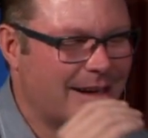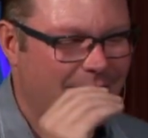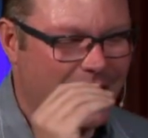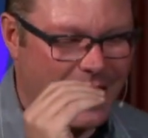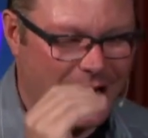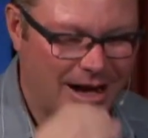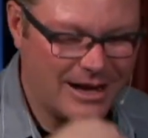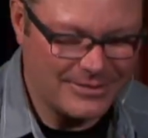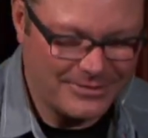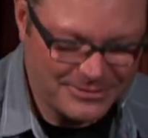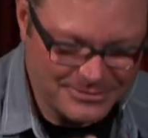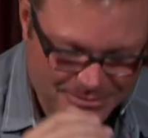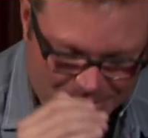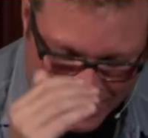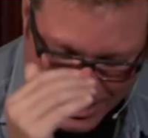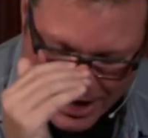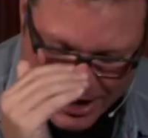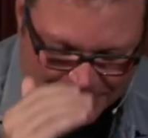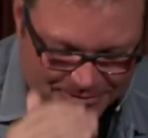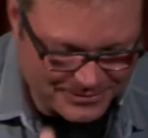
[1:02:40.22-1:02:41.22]
often,
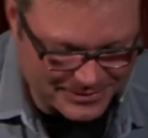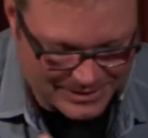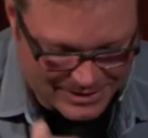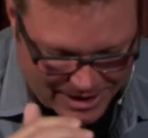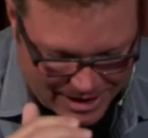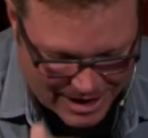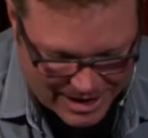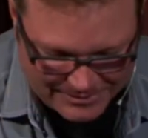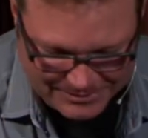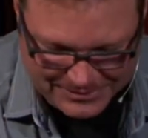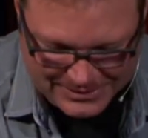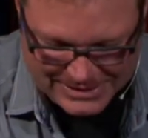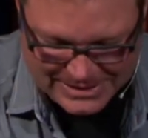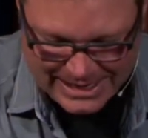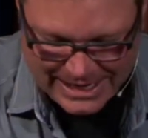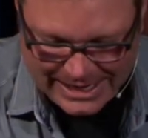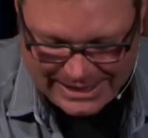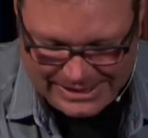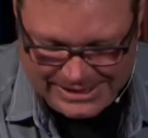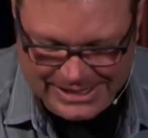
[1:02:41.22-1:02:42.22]
often, often
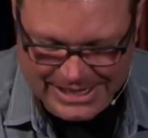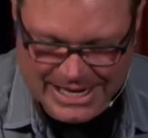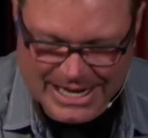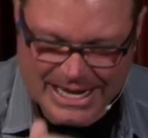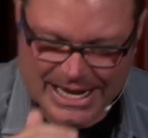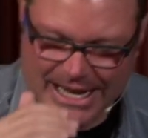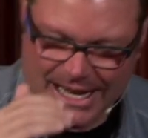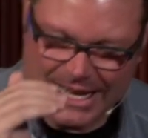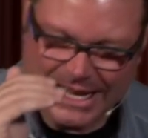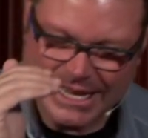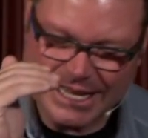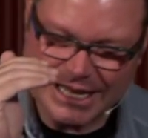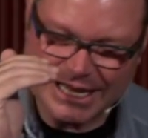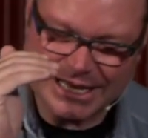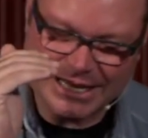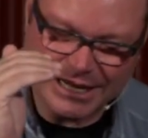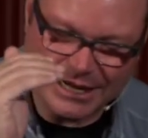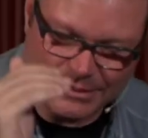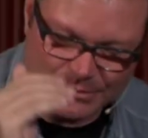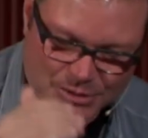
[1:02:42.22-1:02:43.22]
does. He
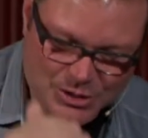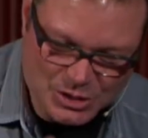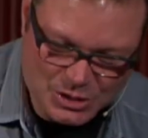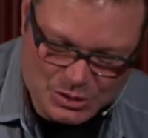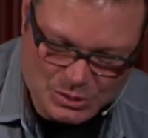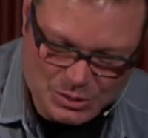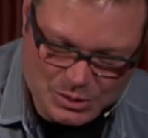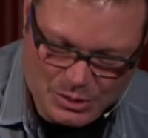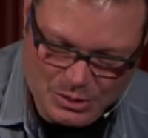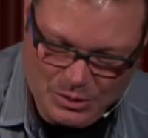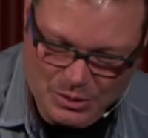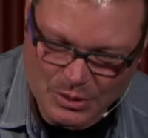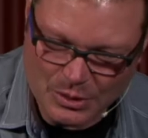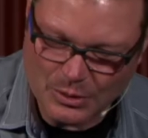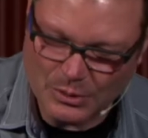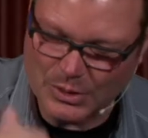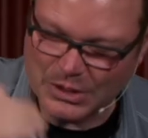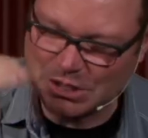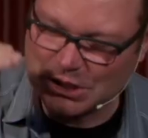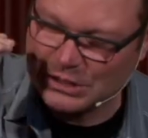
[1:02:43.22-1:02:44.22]
comes through
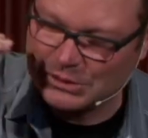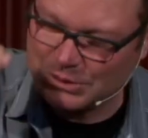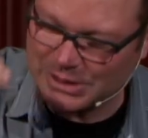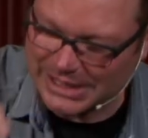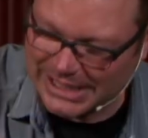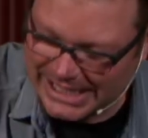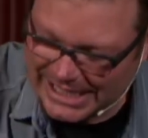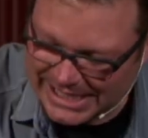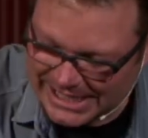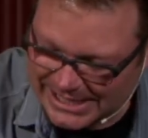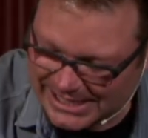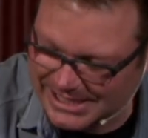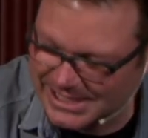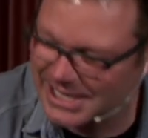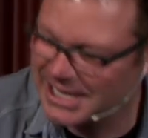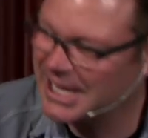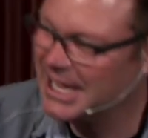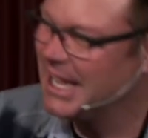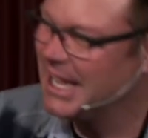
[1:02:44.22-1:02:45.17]
when you least